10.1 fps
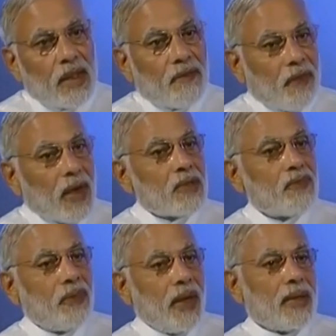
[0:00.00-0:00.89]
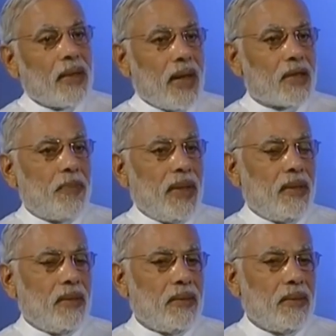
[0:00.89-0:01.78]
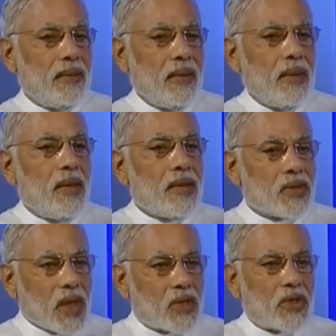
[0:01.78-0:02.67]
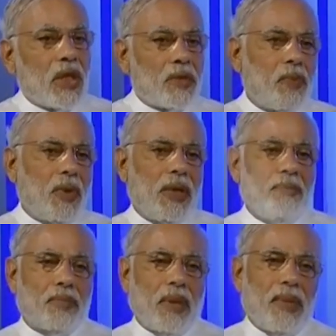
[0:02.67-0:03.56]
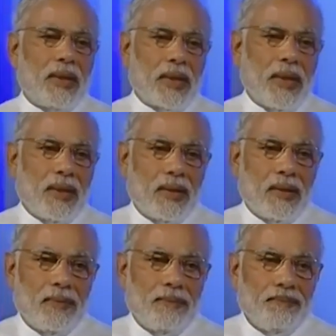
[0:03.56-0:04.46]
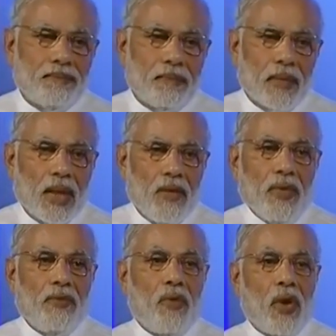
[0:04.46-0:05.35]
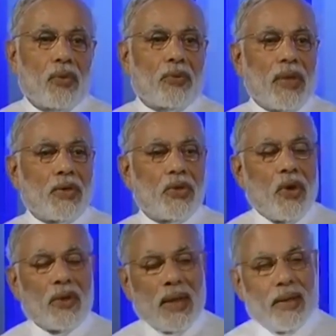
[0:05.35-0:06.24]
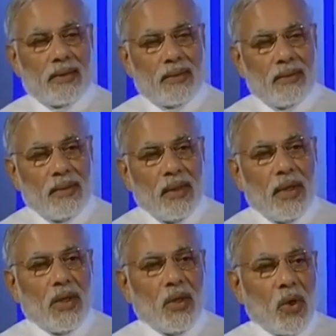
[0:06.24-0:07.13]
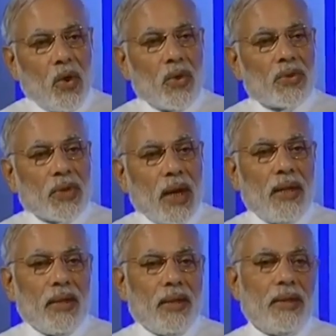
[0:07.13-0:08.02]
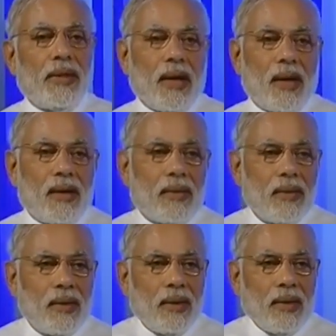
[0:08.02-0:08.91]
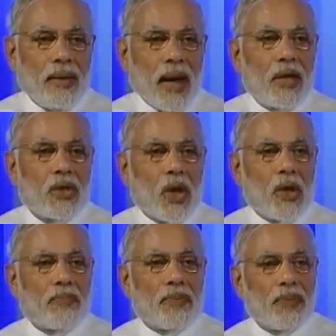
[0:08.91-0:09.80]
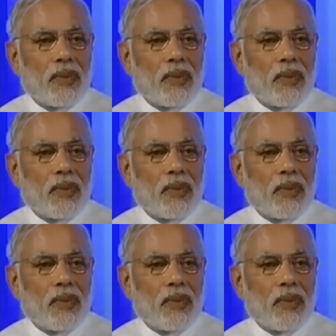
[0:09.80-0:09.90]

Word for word: The first phase has been successfully implemented. We want to ensure that no child in India dies of